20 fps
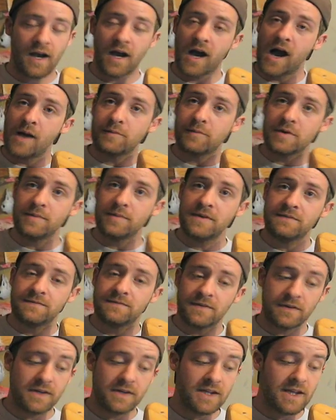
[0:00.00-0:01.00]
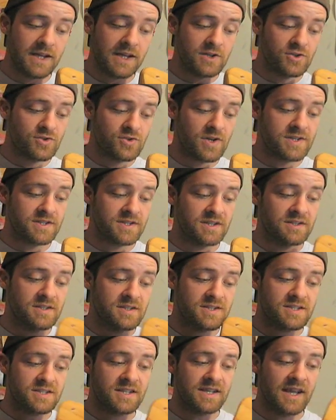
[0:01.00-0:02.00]
I'm going to be very interested
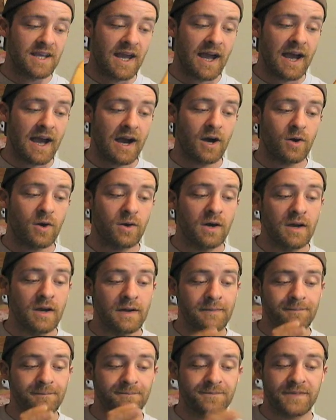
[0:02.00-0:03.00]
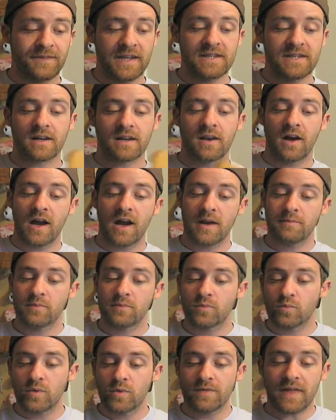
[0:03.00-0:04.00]
to see how these
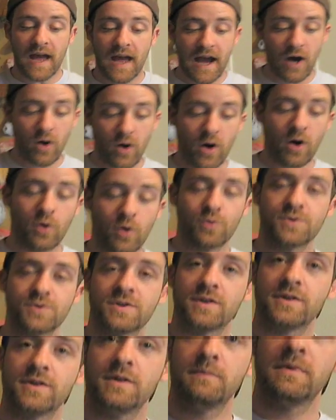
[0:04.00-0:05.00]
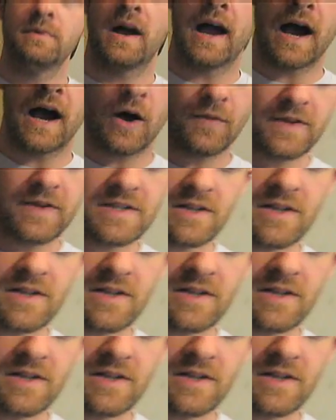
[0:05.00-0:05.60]
climb without holds on them, how these